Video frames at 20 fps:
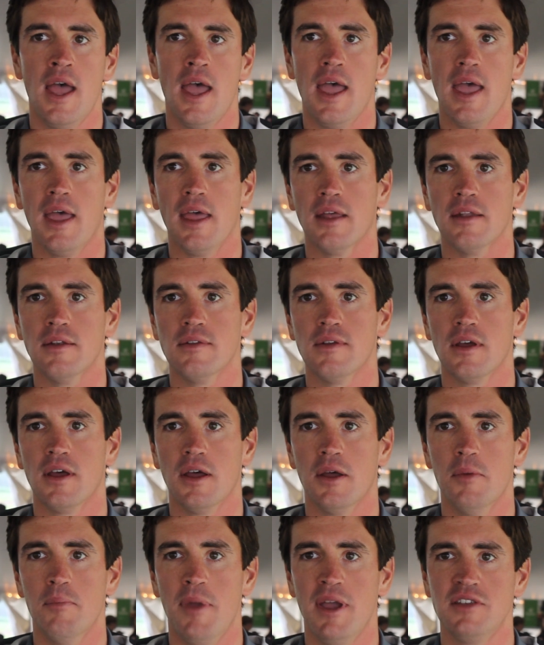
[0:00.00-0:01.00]
And
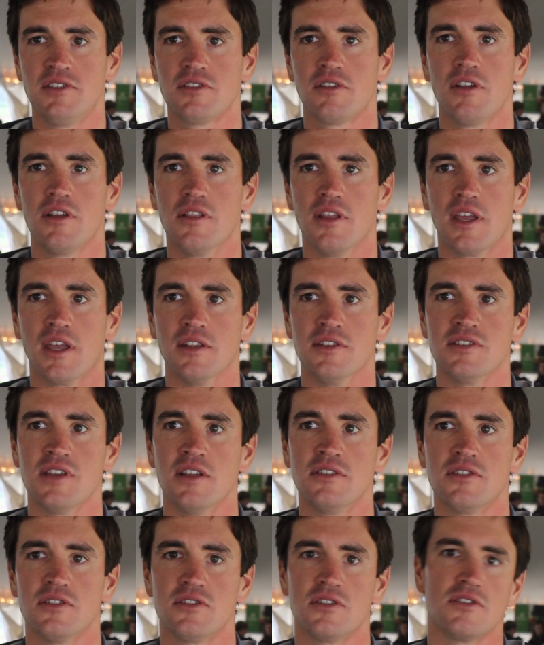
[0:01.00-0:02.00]
uh, basically, the
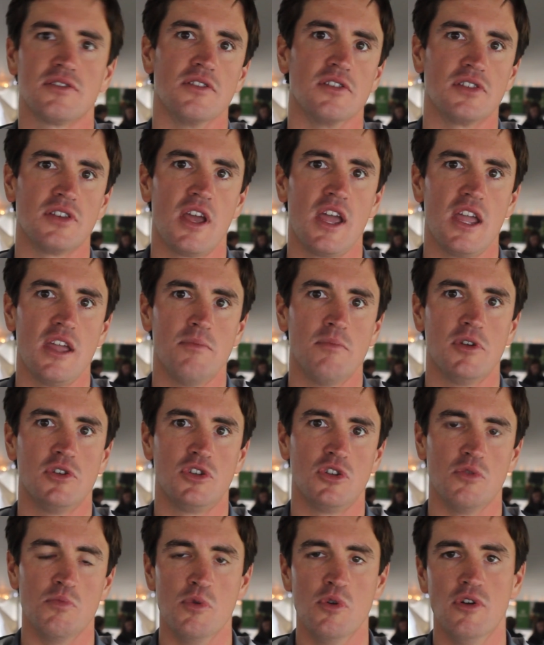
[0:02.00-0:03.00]
consensus is the same
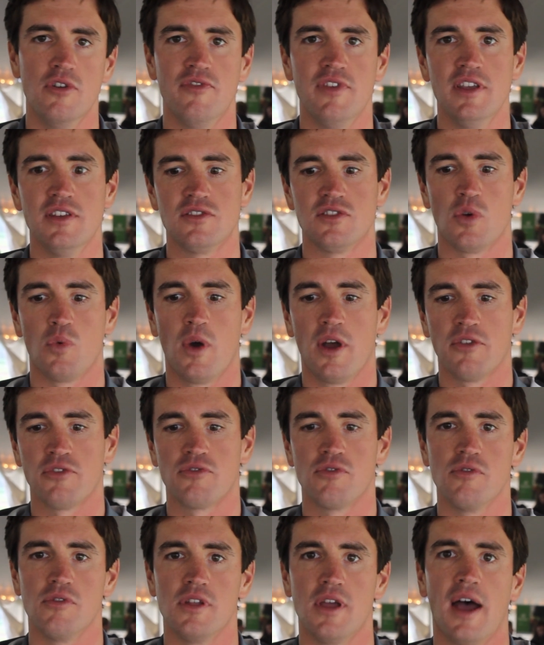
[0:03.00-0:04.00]
as you move east to
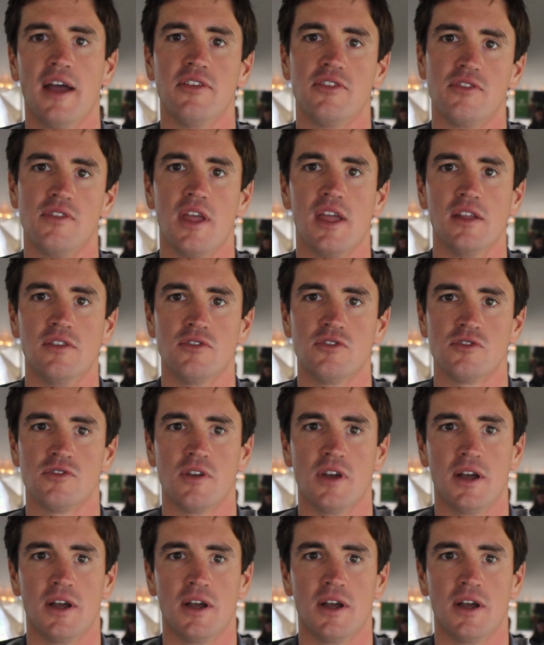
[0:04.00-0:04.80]
west through the I-states.